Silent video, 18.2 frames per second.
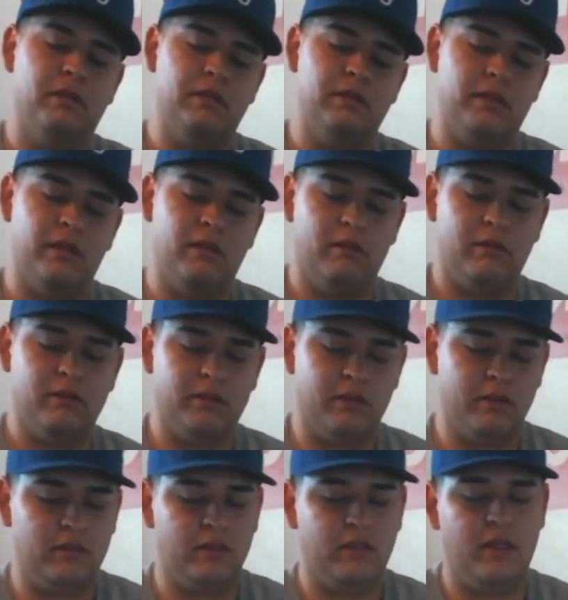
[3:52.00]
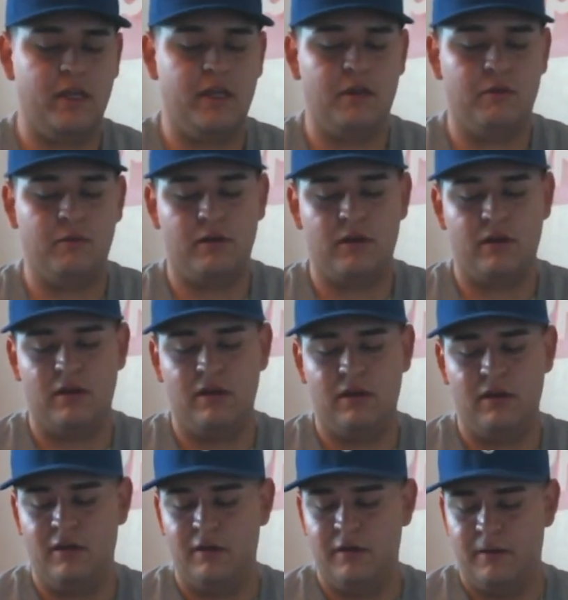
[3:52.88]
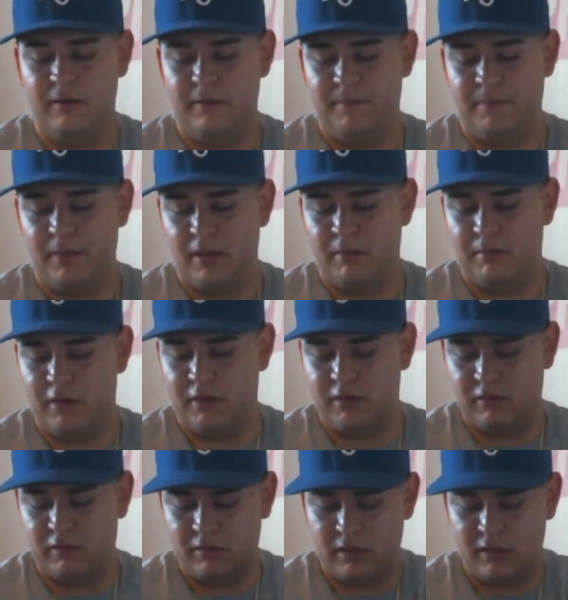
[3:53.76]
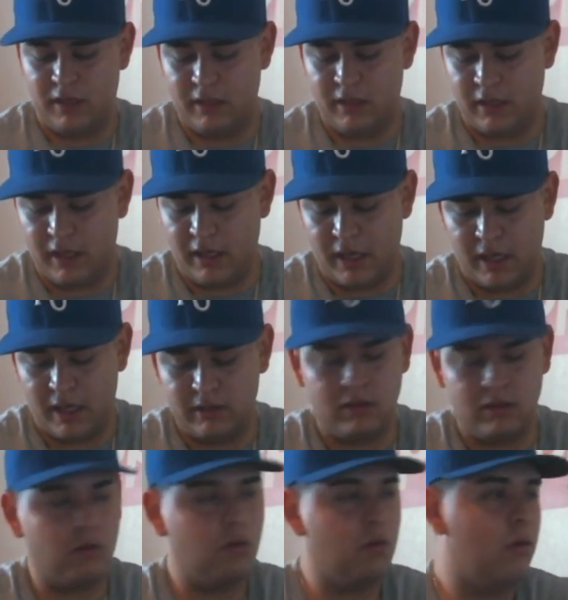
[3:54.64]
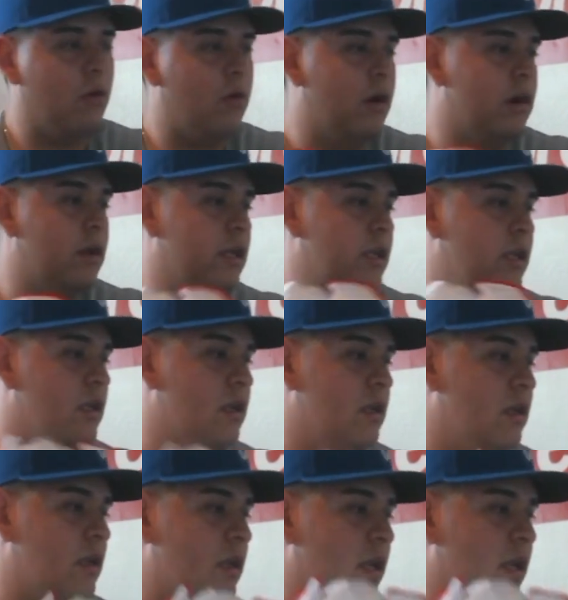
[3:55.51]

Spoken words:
that you don't just see anywhere. But to see it that it has a hole in it, and I